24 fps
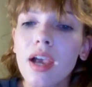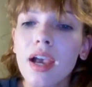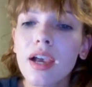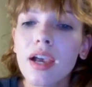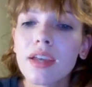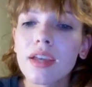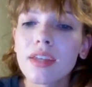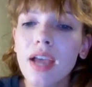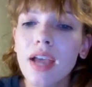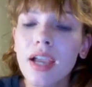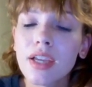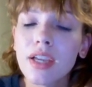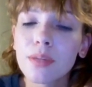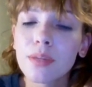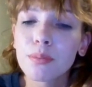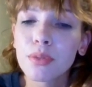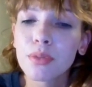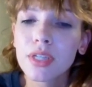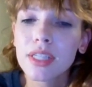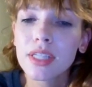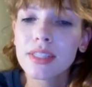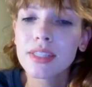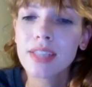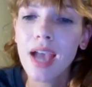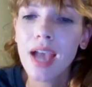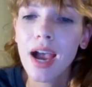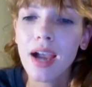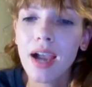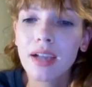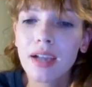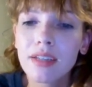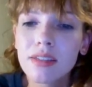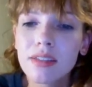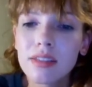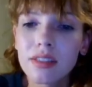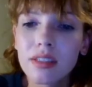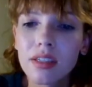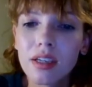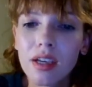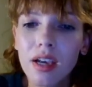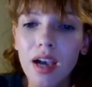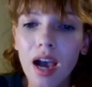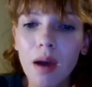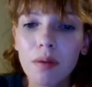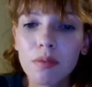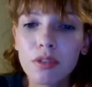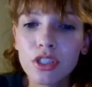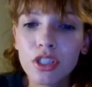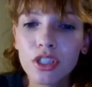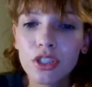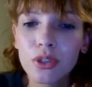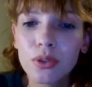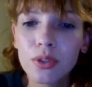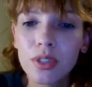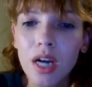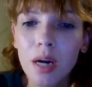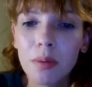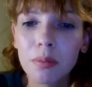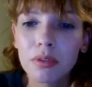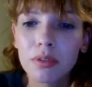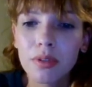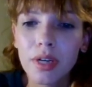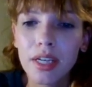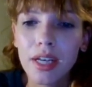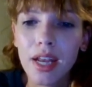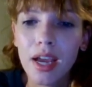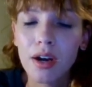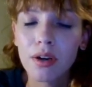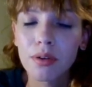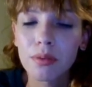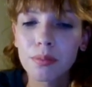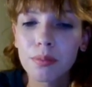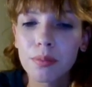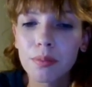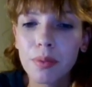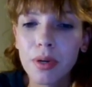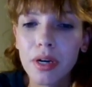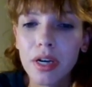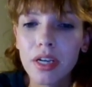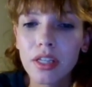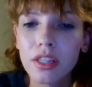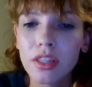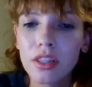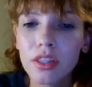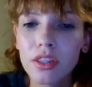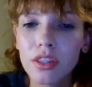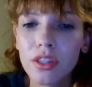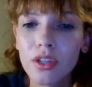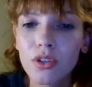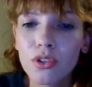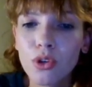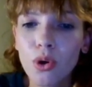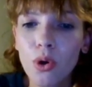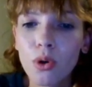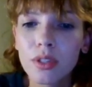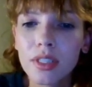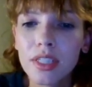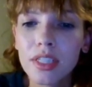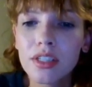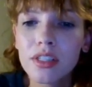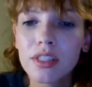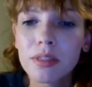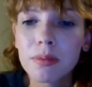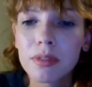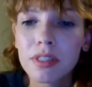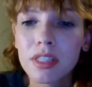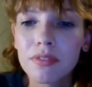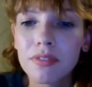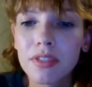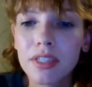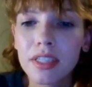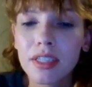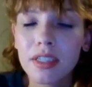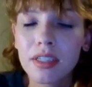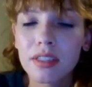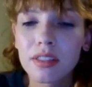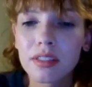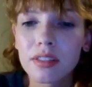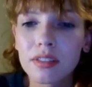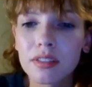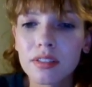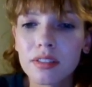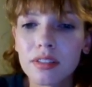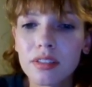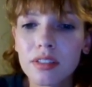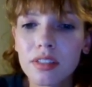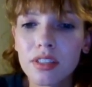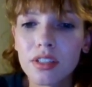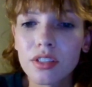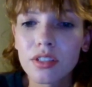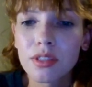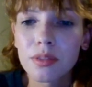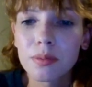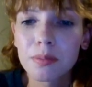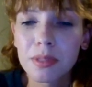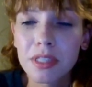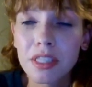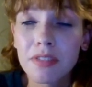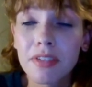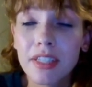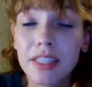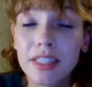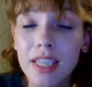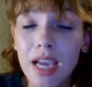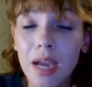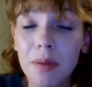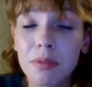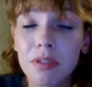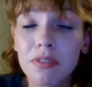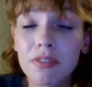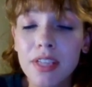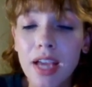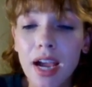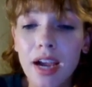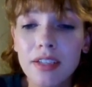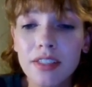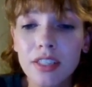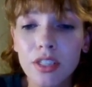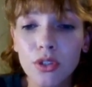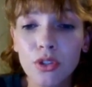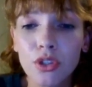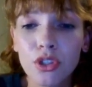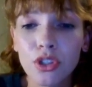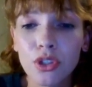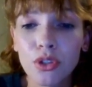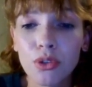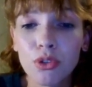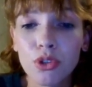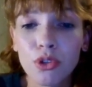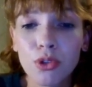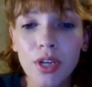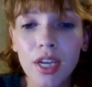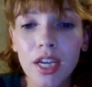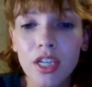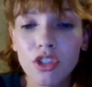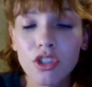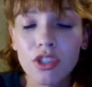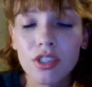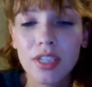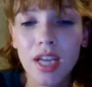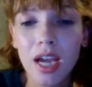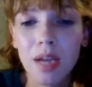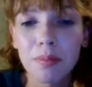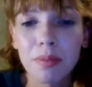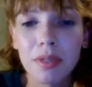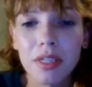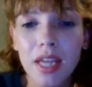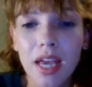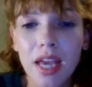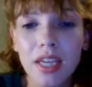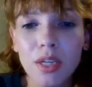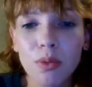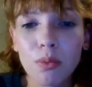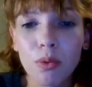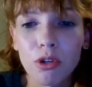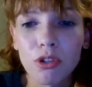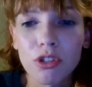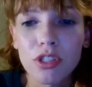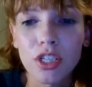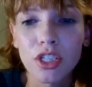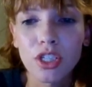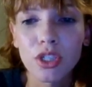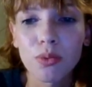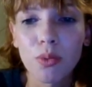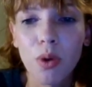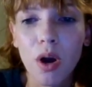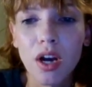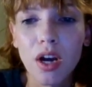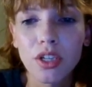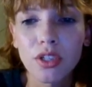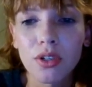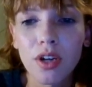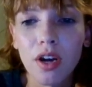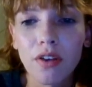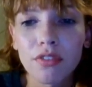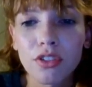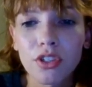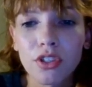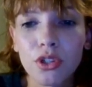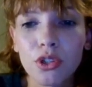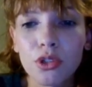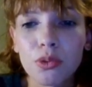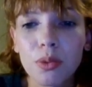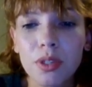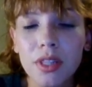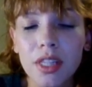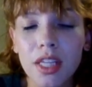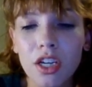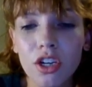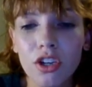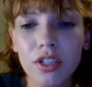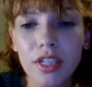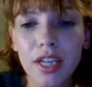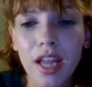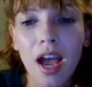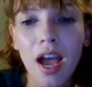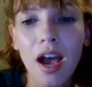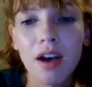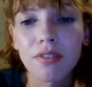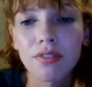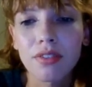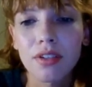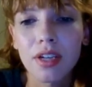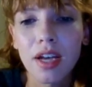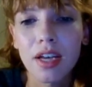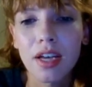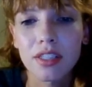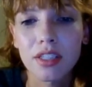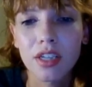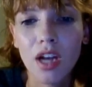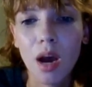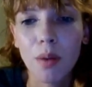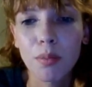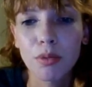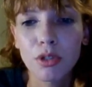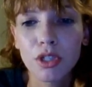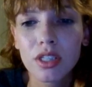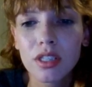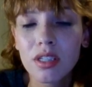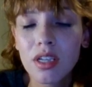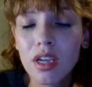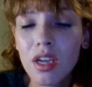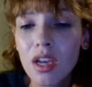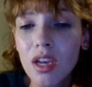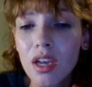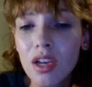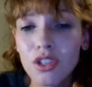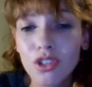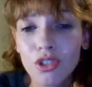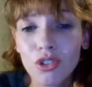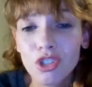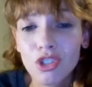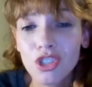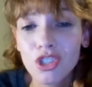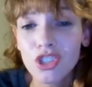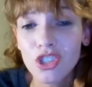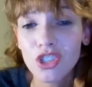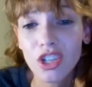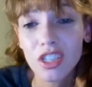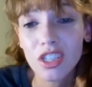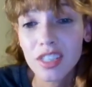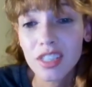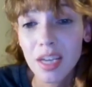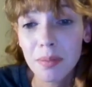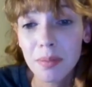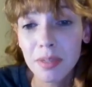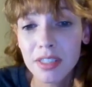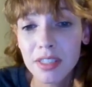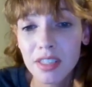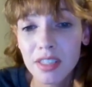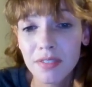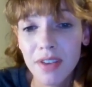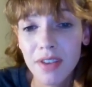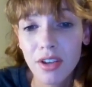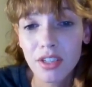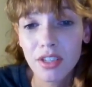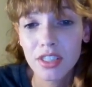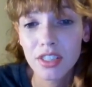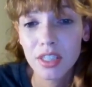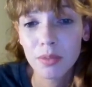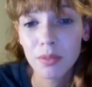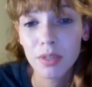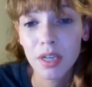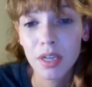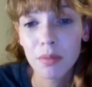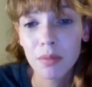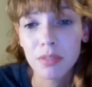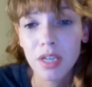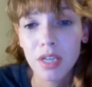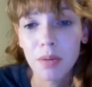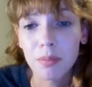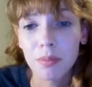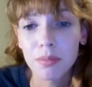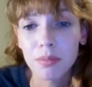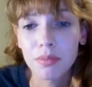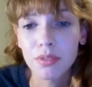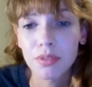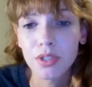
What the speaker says: And I can put in tags. I'm just going to do a couple right now, but there's only a specific types of tags that you can use. You can't just type in any words that you want. You have to use what they already have as an option. So just start typing stuff out and see what comes up.